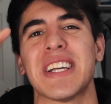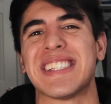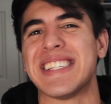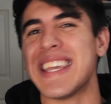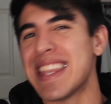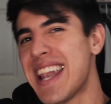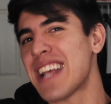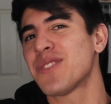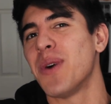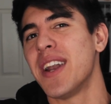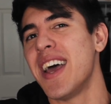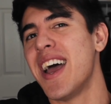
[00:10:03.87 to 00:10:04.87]
I'll see you in the next
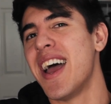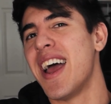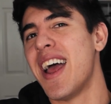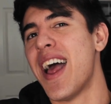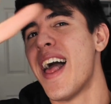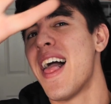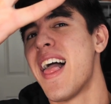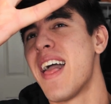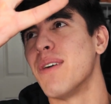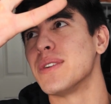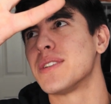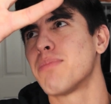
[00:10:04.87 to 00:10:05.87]
one,
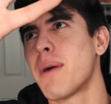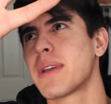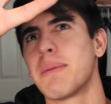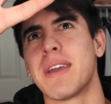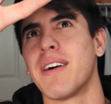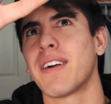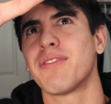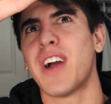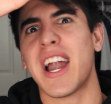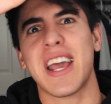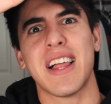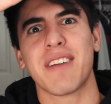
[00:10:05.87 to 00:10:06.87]
which is probably going to be
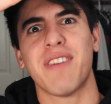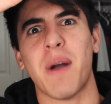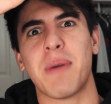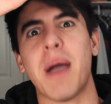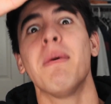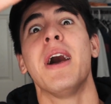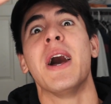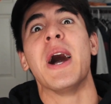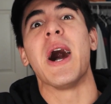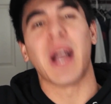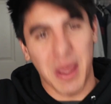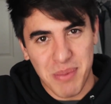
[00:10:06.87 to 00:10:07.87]
Friday at like 5 p.m.
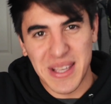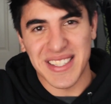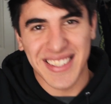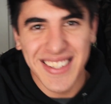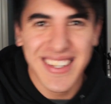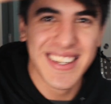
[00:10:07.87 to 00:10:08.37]
Okay, peace.